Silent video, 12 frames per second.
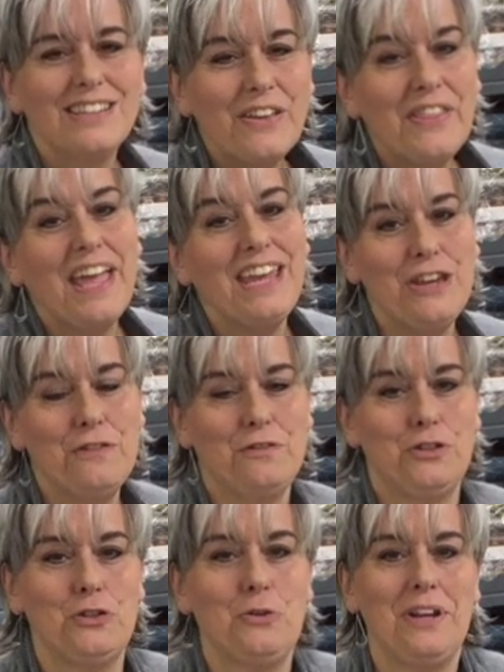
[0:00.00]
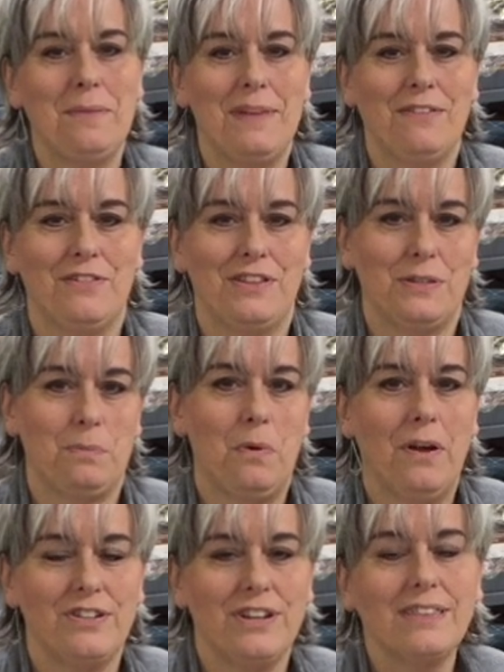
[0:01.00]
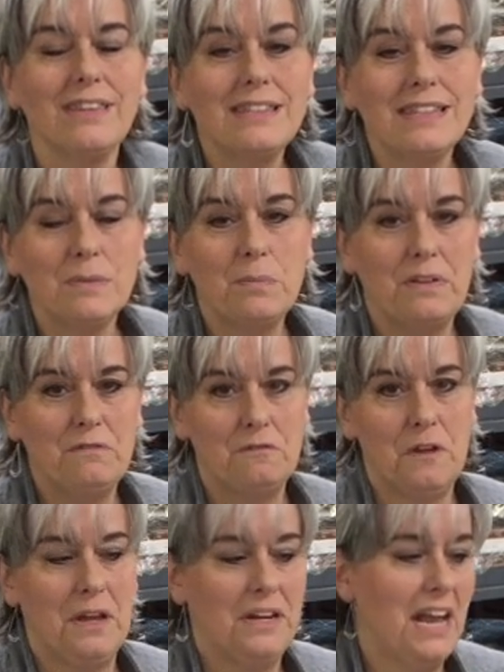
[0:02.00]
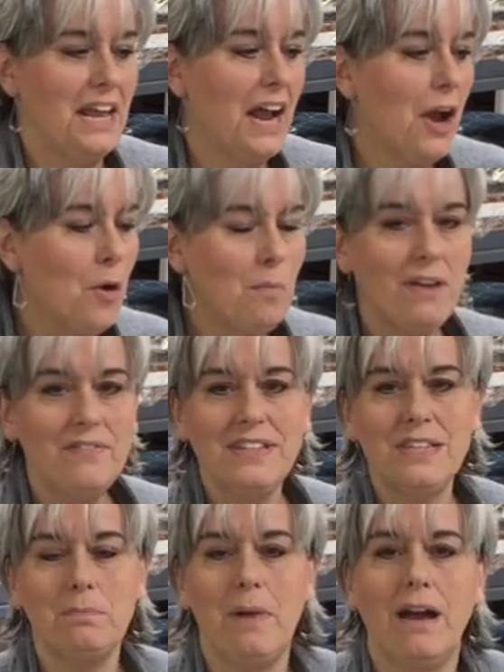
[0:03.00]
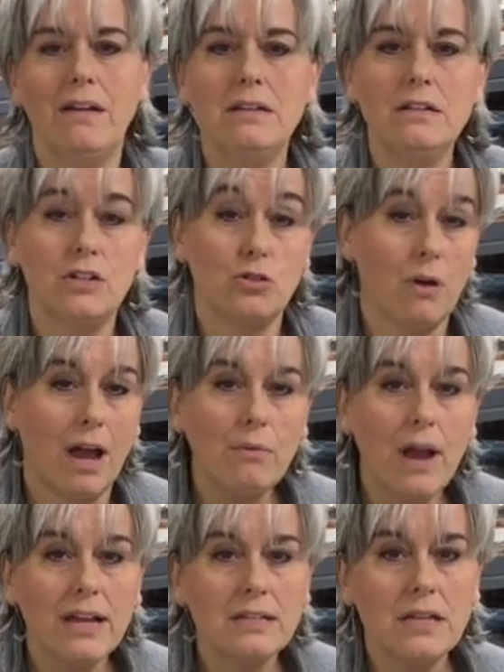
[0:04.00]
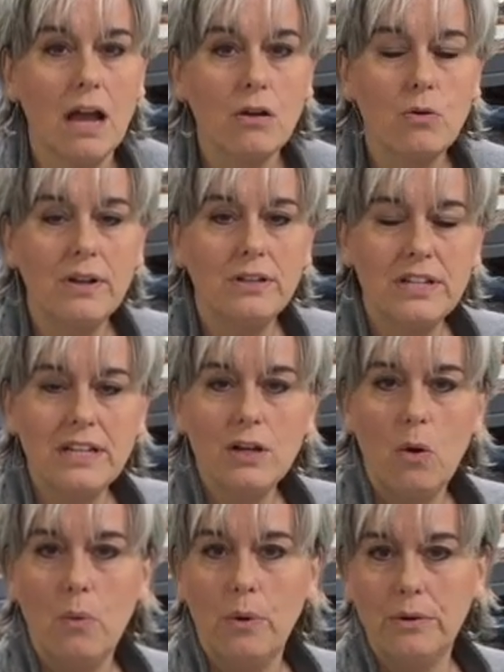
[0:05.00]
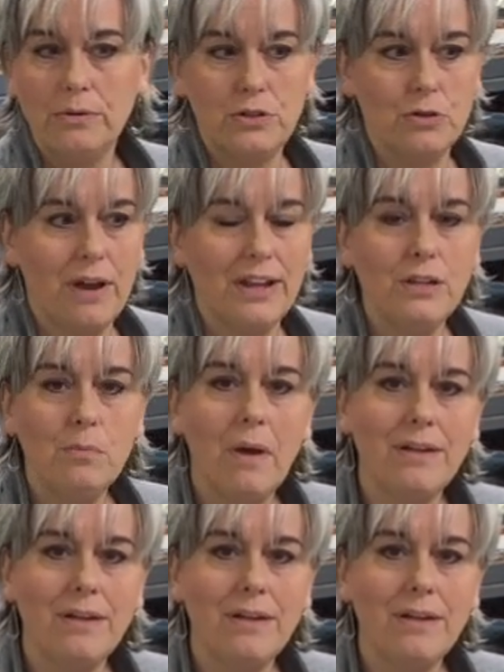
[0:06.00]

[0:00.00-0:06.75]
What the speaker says: So thank you for joining me for this project. This has been fun, and I hope I've inspired you to try rag style quilting or to try a new